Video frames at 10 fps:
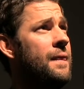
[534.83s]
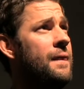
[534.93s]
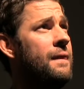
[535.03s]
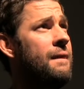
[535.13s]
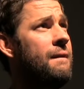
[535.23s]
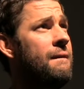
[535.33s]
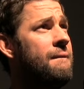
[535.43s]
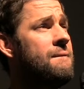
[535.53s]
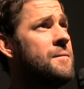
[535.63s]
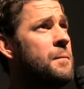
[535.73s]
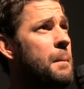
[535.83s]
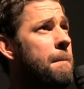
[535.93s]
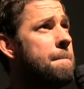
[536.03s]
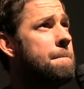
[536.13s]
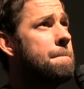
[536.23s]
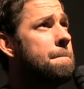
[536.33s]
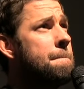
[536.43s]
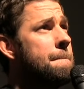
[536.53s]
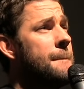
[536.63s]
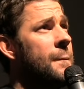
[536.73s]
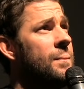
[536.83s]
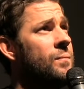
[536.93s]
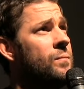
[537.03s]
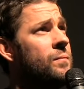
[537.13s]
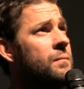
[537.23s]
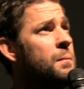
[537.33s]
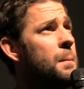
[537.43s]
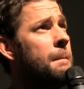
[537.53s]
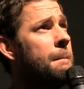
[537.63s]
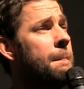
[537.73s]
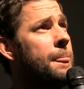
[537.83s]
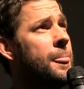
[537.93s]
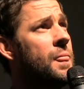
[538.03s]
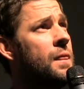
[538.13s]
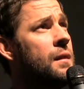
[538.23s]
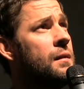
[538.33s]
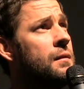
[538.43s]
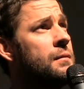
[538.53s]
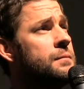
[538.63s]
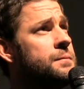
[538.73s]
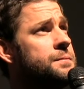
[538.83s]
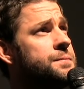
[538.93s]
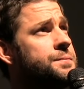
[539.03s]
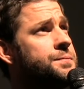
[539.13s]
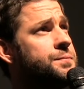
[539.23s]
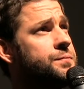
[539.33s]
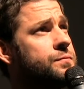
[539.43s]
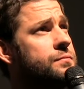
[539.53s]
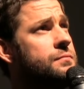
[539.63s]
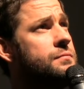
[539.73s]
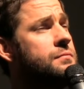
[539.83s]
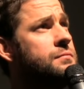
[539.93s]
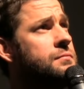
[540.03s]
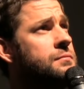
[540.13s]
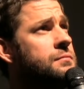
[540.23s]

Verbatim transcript: the writer John and yourself, was there any experience with that, with a craniotomy and